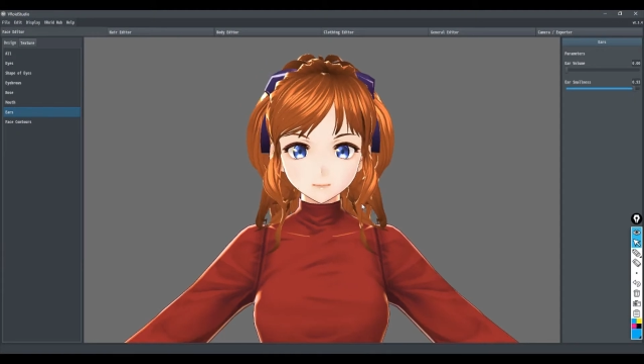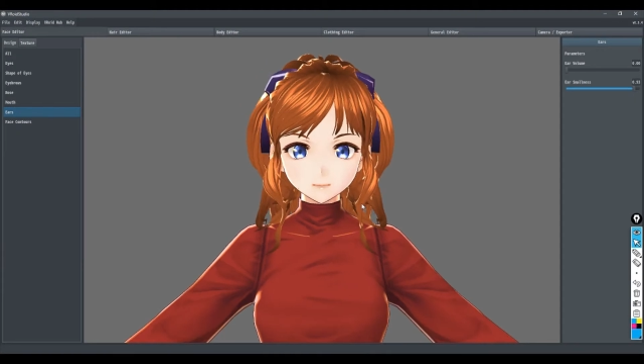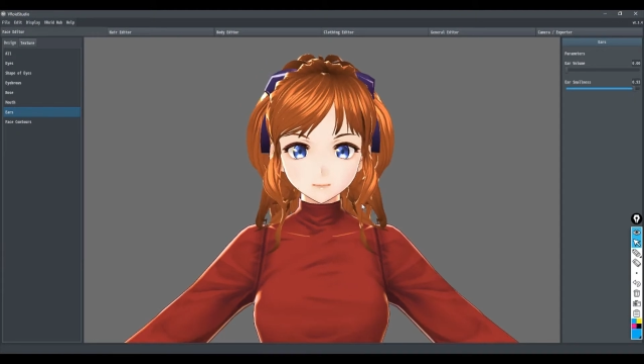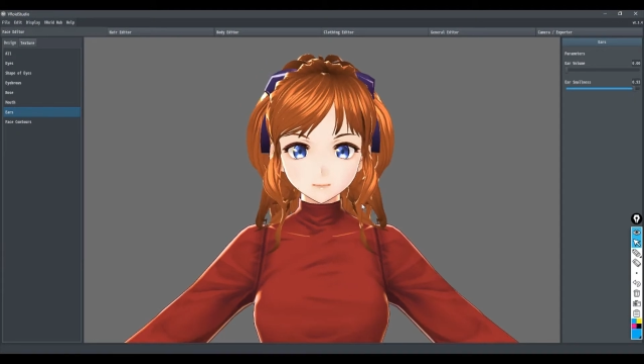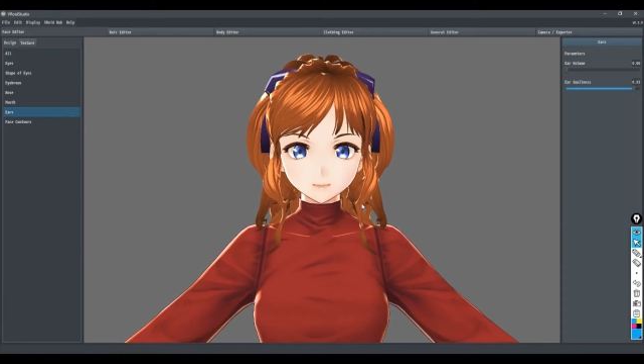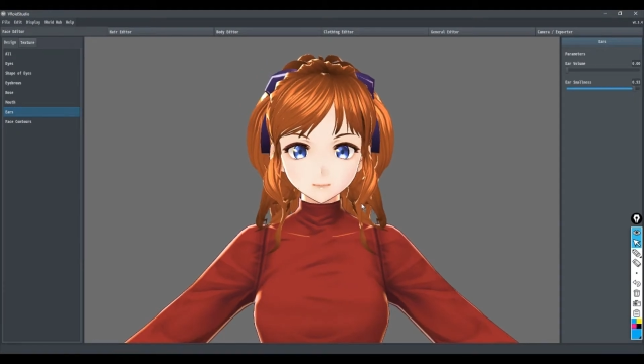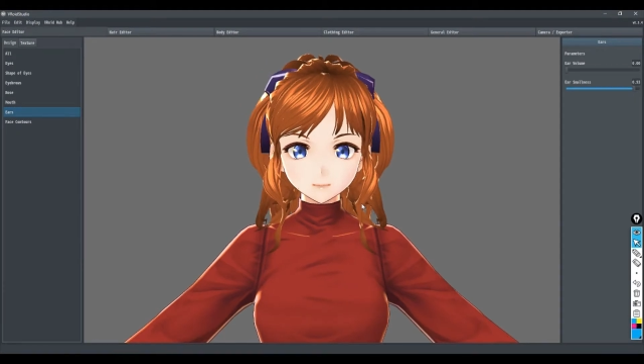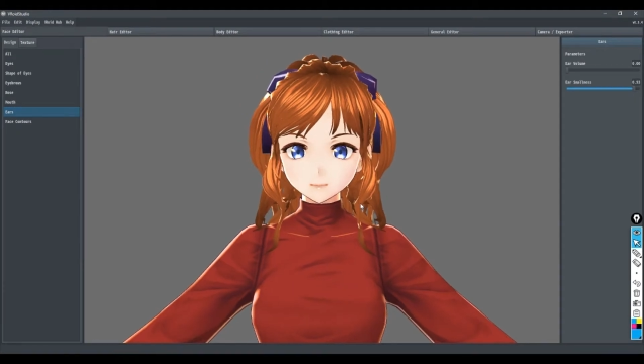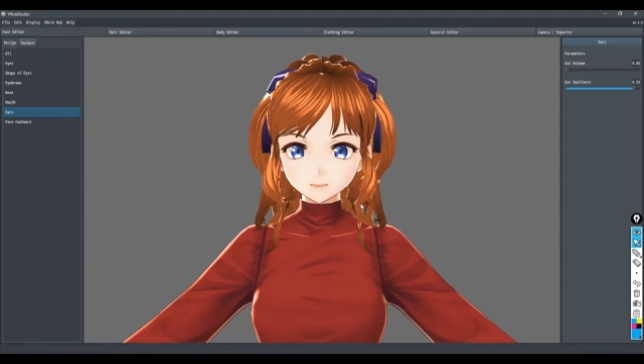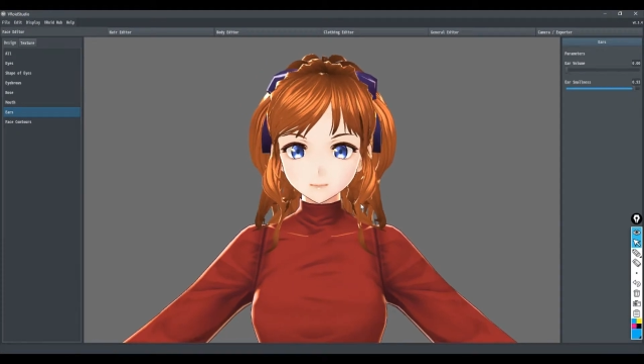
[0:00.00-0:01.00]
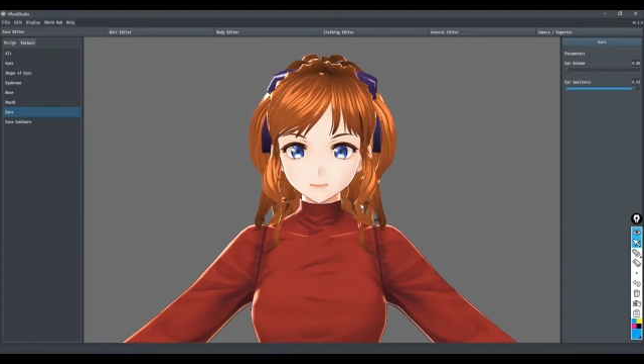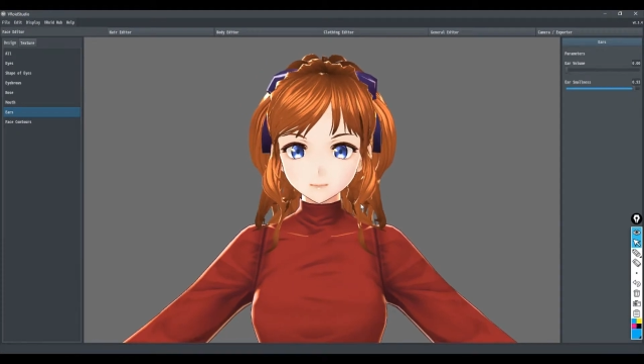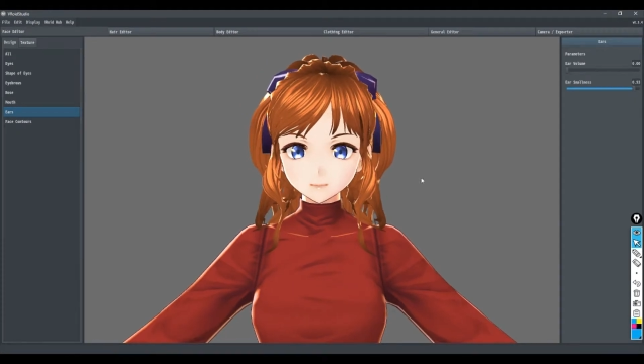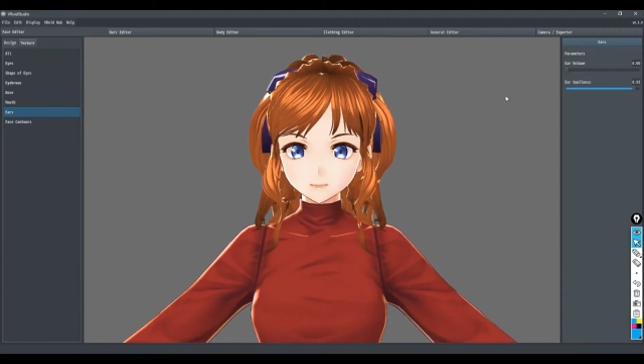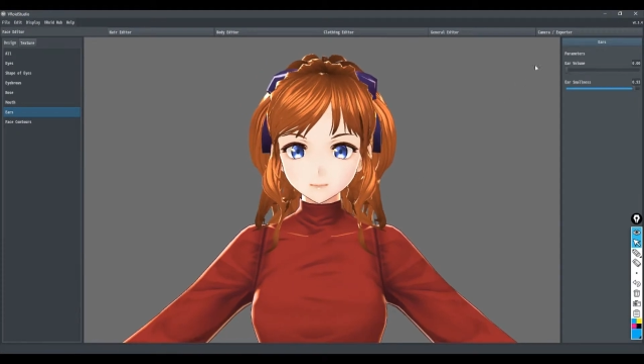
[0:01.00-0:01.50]
think would be nice
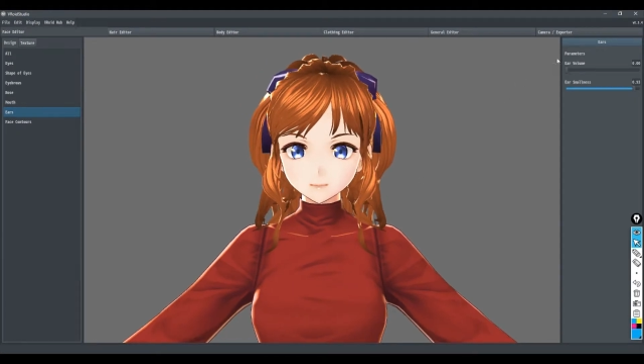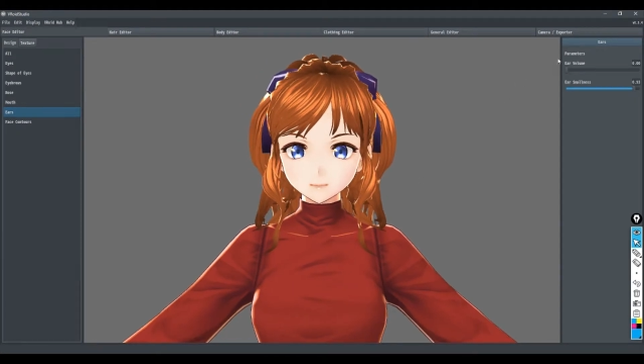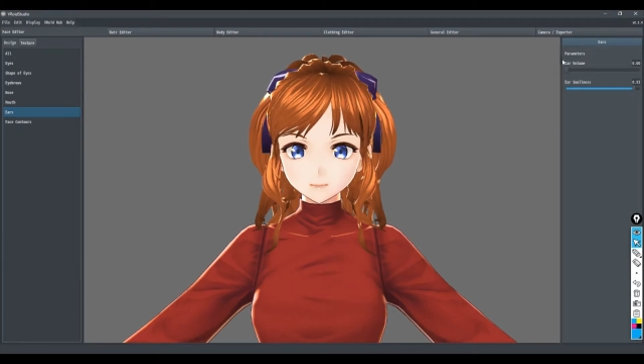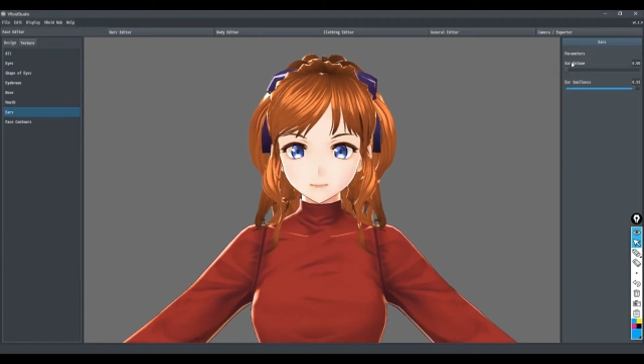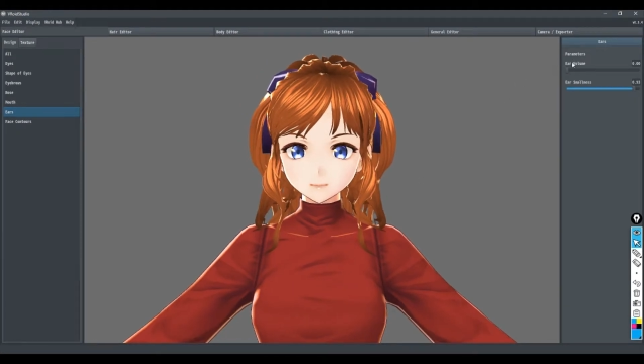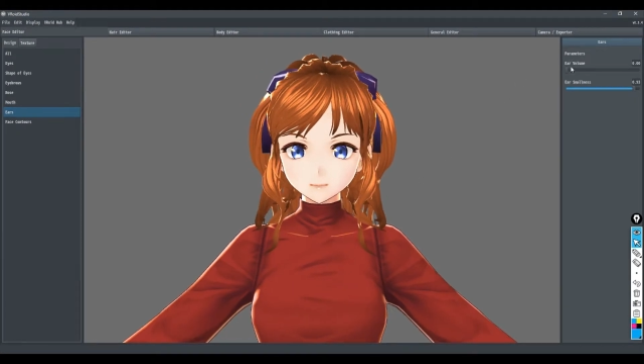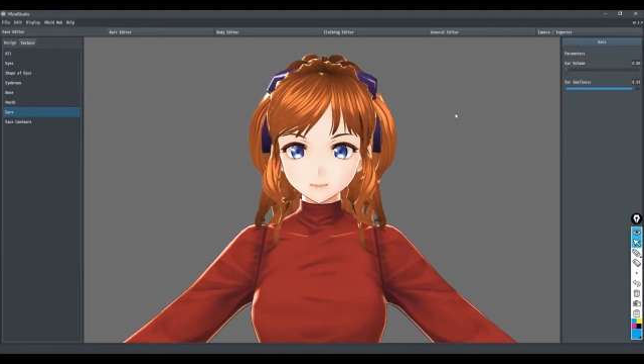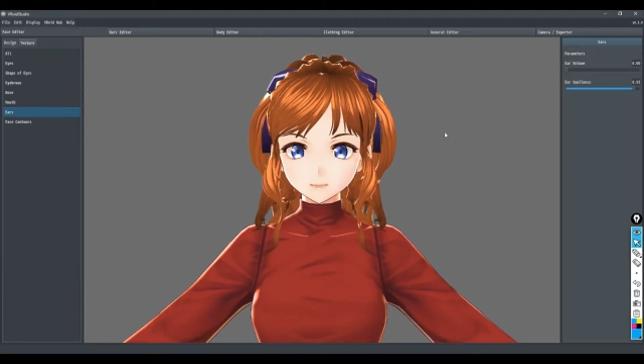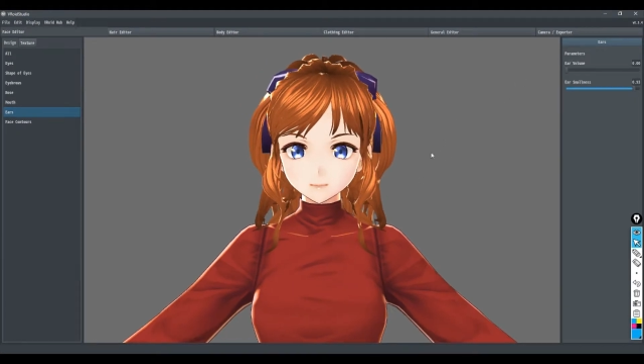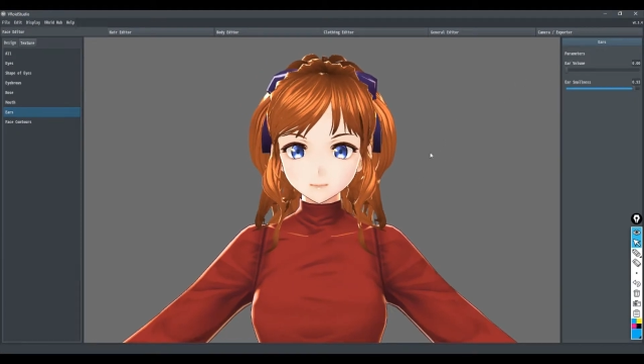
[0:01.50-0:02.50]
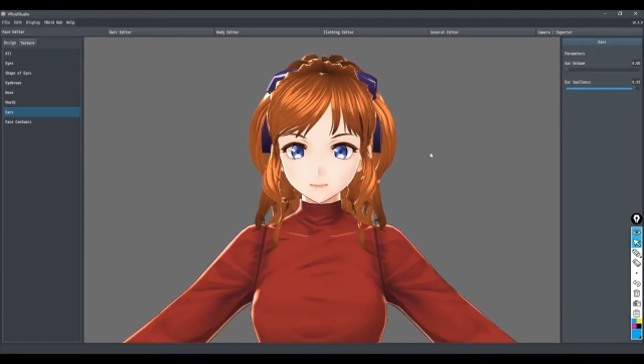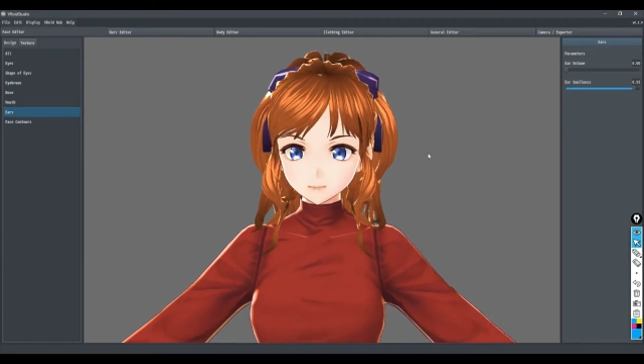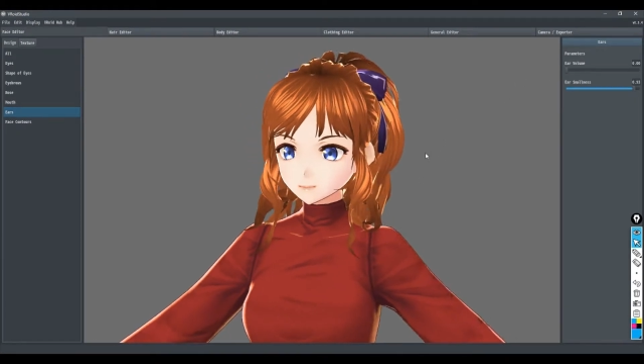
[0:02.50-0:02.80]
would be to have an ear